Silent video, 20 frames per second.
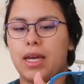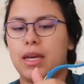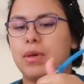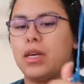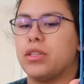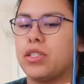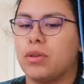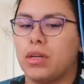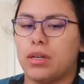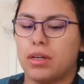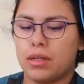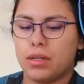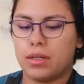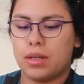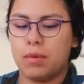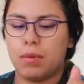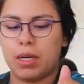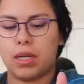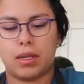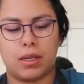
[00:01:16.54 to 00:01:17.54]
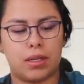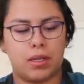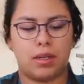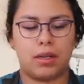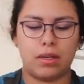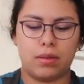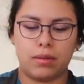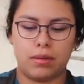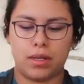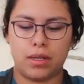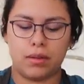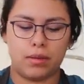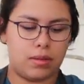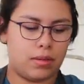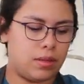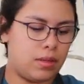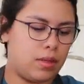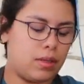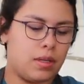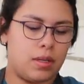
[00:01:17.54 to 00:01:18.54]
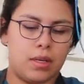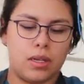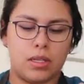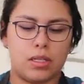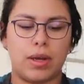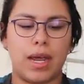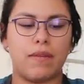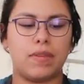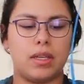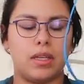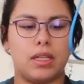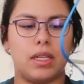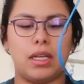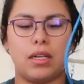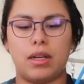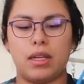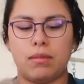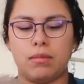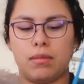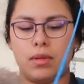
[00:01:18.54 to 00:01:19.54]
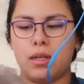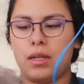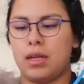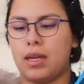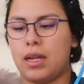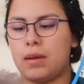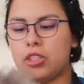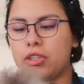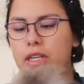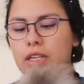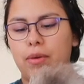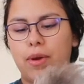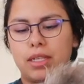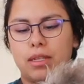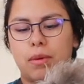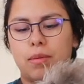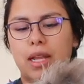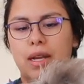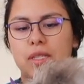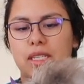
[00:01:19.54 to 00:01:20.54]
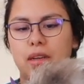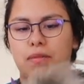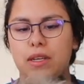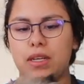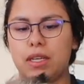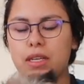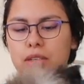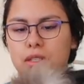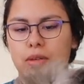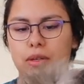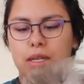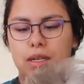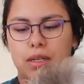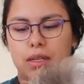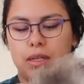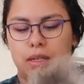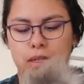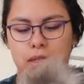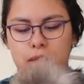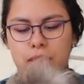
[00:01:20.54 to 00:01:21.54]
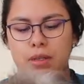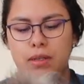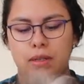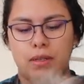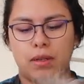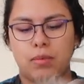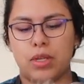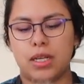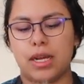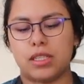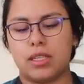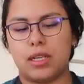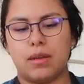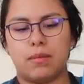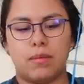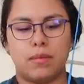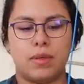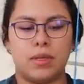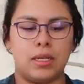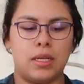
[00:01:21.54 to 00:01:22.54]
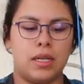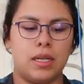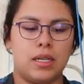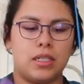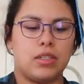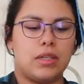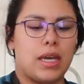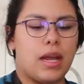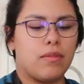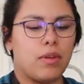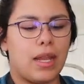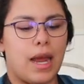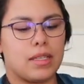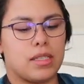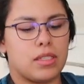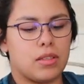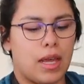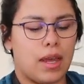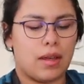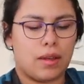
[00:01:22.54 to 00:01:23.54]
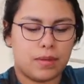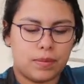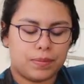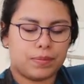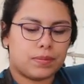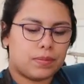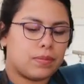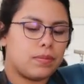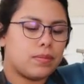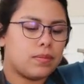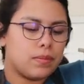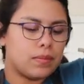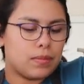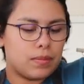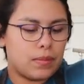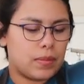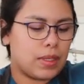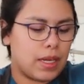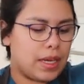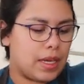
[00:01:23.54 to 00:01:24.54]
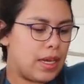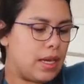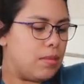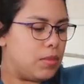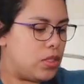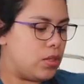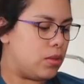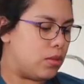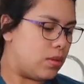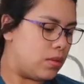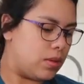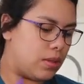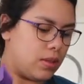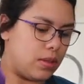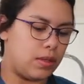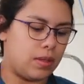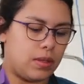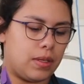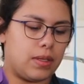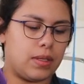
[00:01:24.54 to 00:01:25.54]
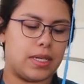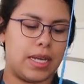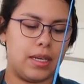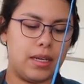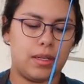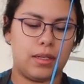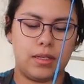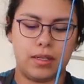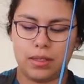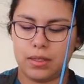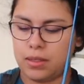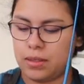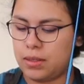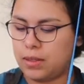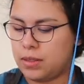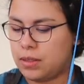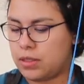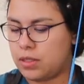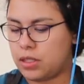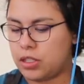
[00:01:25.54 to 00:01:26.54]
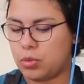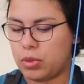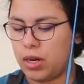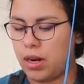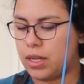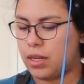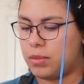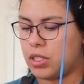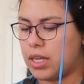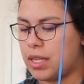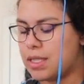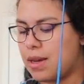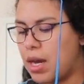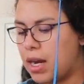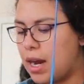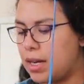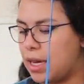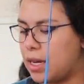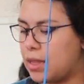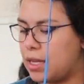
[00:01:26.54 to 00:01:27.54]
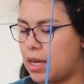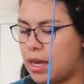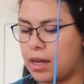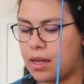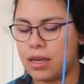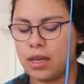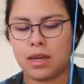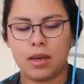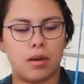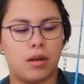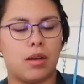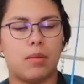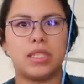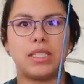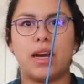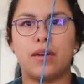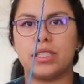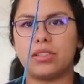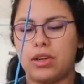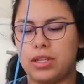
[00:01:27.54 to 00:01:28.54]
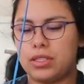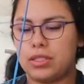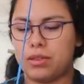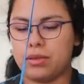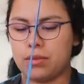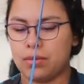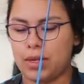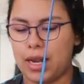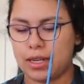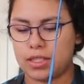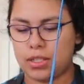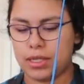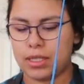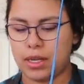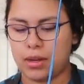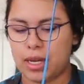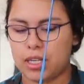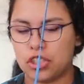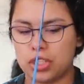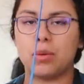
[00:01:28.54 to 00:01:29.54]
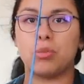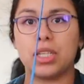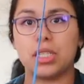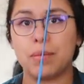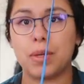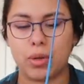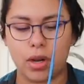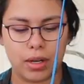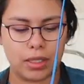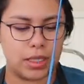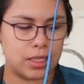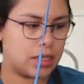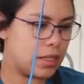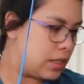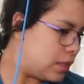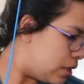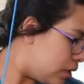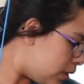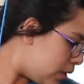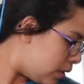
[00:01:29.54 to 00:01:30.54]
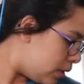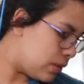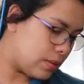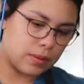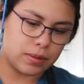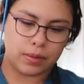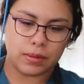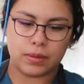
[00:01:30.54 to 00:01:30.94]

And uh, so now I'm just testing the vibration on him. He um, was a little worried and scared of it, so I tried to have him sit but he, as you can see, he's really fighting me, so I just want him to get used to the vibration. And then he kind of calmed down a little bit.